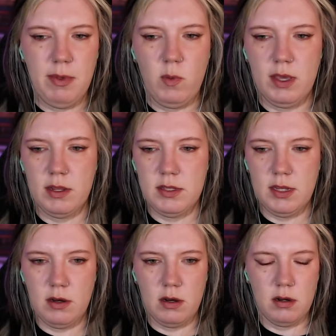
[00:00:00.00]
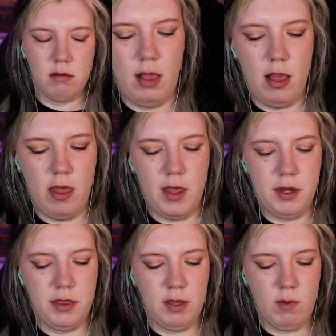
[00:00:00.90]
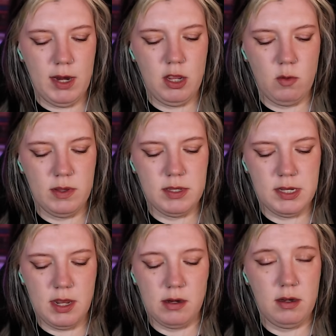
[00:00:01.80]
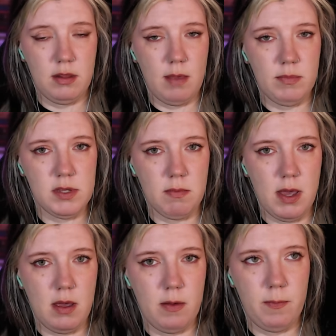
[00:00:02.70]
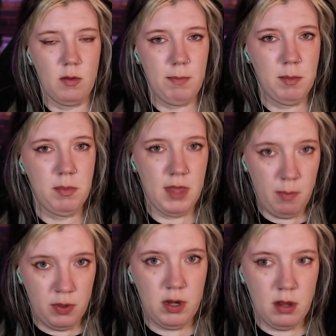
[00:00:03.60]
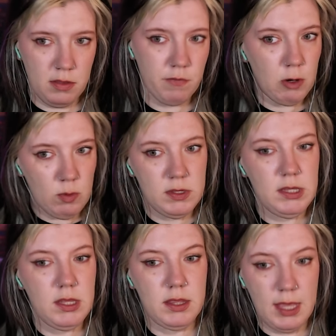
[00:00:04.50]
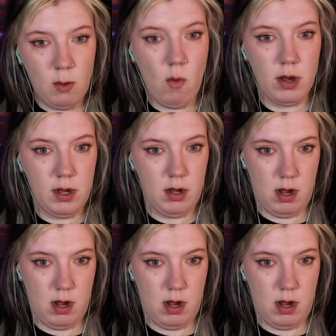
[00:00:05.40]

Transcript: we consider that the radio is connected to them somehow. Maybe they put it on the frequency that they wanted it